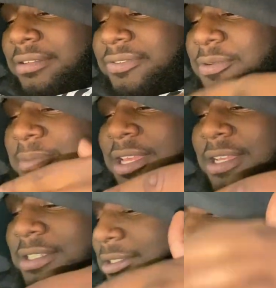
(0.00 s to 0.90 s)
you feel
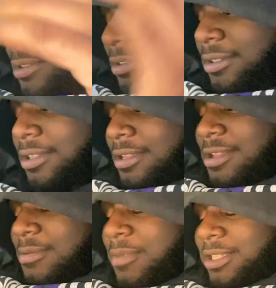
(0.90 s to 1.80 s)
me?
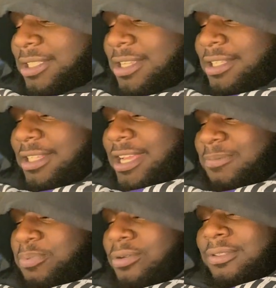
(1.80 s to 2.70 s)
My son Des
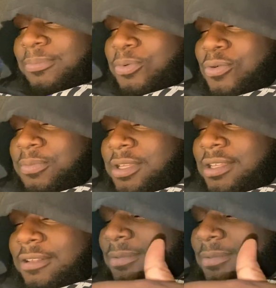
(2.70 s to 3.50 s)
pulled up on me.